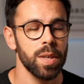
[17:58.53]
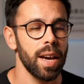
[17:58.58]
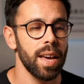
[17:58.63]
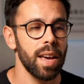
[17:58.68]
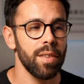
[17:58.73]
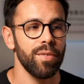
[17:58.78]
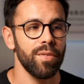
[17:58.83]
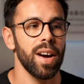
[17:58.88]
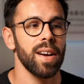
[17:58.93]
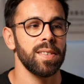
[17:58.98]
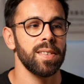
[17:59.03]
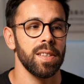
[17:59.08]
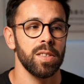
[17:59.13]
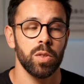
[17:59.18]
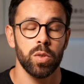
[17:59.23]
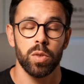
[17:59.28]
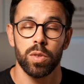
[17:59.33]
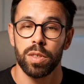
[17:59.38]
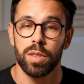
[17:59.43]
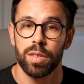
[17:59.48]
I have access
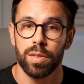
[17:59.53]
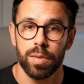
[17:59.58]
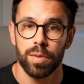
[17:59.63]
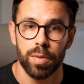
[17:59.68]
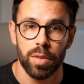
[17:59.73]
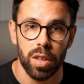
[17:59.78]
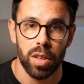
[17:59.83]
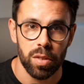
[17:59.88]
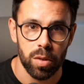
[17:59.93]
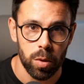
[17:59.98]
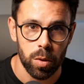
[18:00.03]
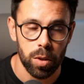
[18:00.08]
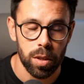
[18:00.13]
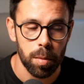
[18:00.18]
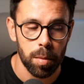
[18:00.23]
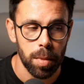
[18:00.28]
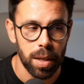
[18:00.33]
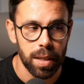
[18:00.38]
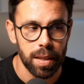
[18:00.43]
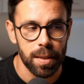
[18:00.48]
to the
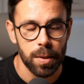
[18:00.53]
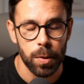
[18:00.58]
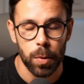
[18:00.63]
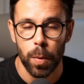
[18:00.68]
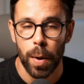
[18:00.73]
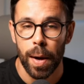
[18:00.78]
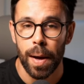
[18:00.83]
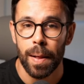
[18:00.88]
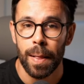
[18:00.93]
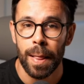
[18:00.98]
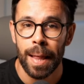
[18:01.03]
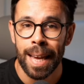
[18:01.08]
.Ultimate as well,